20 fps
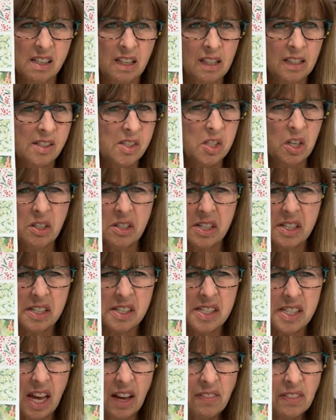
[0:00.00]
it starts
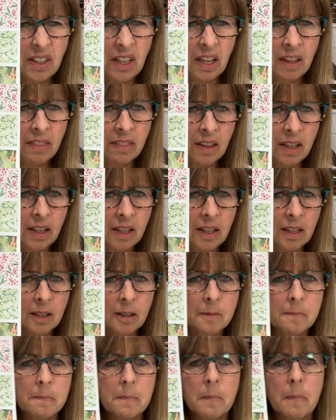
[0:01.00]
at 7, I
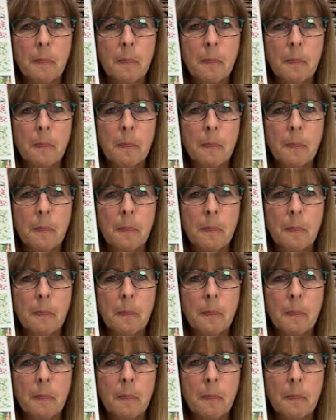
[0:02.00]
think.